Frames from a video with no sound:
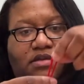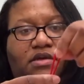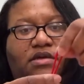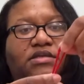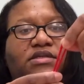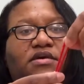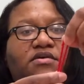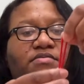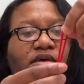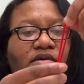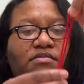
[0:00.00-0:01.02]
Like I say, you
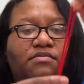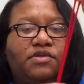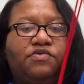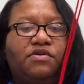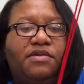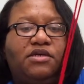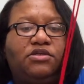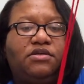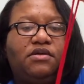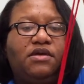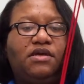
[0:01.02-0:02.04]
make them, you want to make
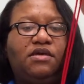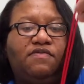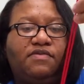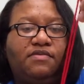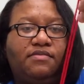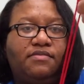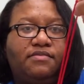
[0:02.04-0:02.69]
sure they're even.